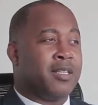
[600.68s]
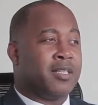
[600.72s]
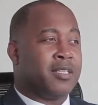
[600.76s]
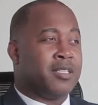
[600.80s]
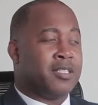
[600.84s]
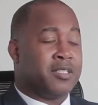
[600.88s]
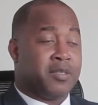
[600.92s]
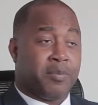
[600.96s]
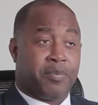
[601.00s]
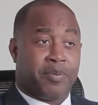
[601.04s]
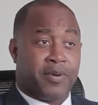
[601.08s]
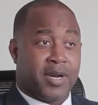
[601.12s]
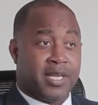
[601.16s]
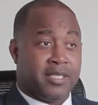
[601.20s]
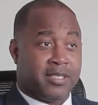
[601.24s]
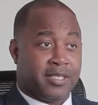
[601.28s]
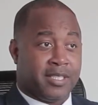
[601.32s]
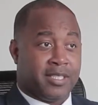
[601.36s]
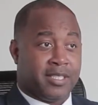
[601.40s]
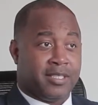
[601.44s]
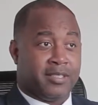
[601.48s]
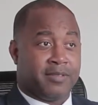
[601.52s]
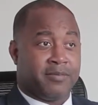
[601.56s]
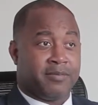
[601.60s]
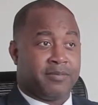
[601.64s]
It's the
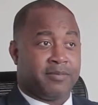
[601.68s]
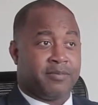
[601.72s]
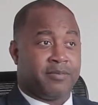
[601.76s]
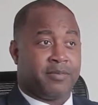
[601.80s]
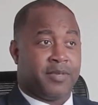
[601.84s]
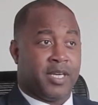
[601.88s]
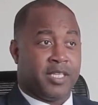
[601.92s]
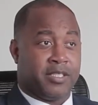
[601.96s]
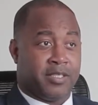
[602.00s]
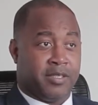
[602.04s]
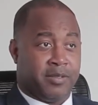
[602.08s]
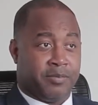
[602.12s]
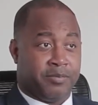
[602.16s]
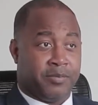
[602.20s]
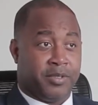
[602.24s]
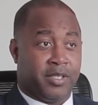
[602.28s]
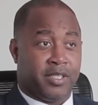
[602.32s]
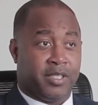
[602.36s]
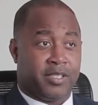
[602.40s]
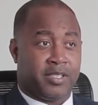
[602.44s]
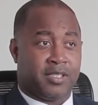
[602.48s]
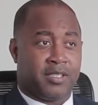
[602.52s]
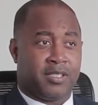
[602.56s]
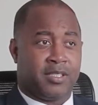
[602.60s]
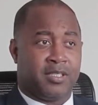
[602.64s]
president, President
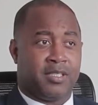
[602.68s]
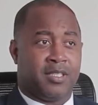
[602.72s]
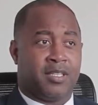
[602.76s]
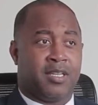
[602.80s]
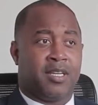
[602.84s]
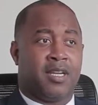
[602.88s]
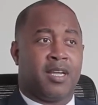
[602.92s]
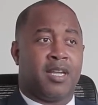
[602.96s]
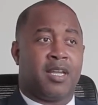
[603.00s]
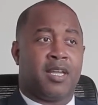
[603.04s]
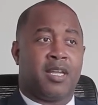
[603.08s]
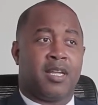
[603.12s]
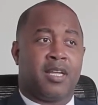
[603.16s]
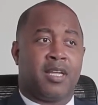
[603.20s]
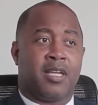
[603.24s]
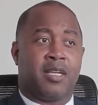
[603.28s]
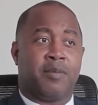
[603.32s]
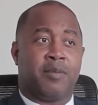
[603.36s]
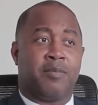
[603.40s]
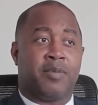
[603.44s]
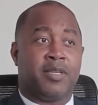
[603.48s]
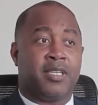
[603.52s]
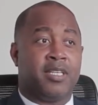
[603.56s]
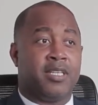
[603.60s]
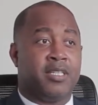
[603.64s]
Bush.
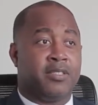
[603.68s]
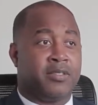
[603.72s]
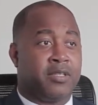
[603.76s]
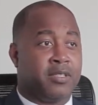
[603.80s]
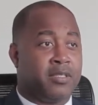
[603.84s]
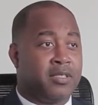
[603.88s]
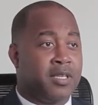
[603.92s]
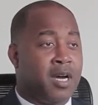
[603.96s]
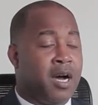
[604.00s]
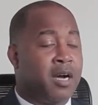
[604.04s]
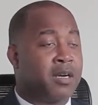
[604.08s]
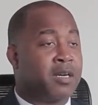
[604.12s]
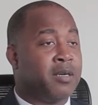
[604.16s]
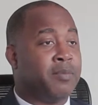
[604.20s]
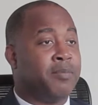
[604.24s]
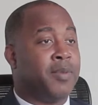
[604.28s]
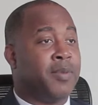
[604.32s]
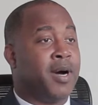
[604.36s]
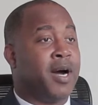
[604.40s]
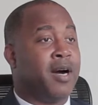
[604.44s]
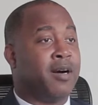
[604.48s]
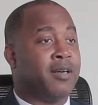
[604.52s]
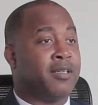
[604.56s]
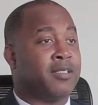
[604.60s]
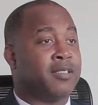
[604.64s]
He begins to talk
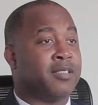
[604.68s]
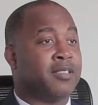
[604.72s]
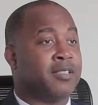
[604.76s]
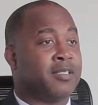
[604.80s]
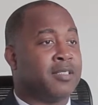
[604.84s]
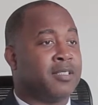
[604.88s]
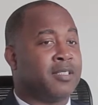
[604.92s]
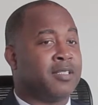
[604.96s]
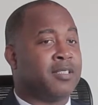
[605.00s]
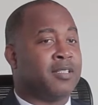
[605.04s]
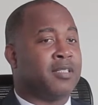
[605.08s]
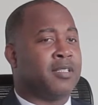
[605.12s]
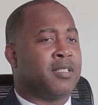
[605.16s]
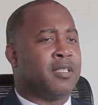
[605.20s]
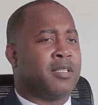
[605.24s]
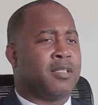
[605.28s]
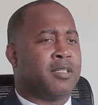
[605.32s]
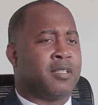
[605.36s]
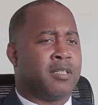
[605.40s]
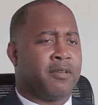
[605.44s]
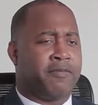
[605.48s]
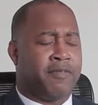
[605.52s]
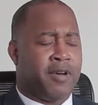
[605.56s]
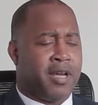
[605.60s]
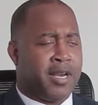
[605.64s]
about
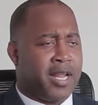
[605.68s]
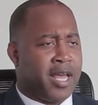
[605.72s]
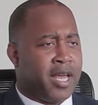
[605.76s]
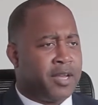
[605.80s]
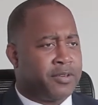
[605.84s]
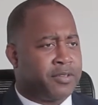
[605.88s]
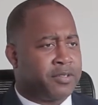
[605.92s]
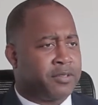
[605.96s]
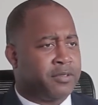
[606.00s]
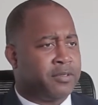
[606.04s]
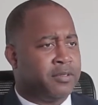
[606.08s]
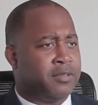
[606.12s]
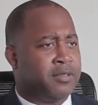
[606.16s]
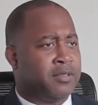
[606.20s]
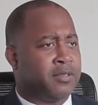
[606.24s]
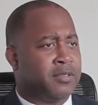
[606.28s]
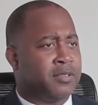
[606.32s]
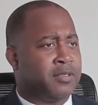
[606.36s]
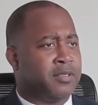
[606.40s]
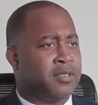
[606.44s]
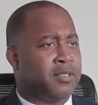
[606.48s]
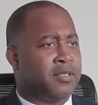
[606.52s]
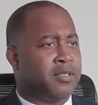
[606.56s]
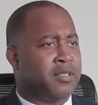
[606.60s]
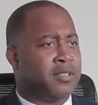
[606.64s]
the financial
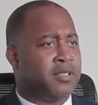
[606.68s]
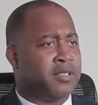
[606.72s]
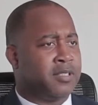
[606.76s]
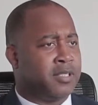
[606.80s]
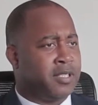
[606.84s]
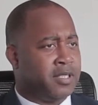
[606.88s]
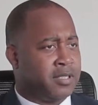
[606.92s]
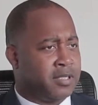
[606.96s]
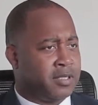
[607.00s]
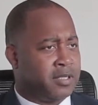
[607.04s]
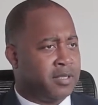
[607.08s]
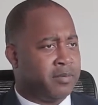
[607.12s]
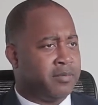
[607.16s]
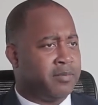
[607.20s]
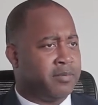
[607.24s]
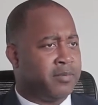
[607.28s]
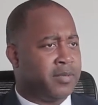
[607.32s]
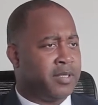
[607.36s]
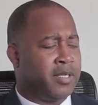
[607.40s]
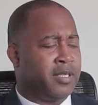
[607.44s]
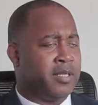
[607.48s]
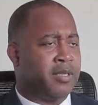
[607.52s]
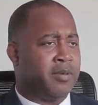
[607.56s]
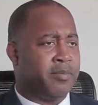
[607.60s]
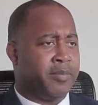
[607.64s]
system
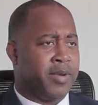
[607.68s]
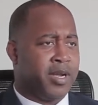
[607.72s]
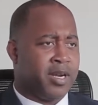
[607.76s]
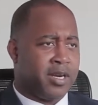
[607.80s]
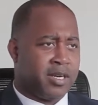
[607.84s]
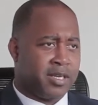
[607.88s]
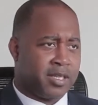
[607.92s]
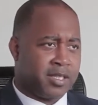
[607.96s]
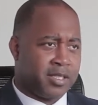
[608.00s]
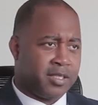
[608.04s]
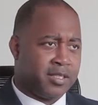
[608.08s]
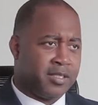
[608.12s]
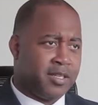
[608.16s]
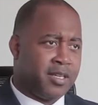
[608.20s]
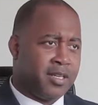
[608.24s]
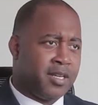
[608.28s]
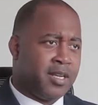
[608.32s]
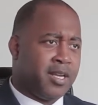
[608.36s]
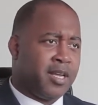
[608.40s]
in America.